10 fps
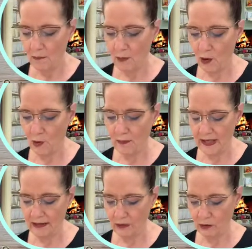bow
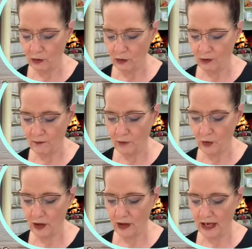maker or a
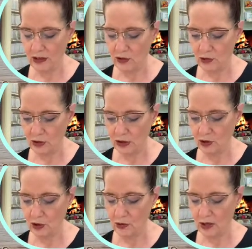fork, I usually
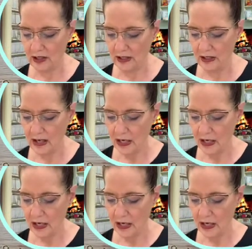do cut it.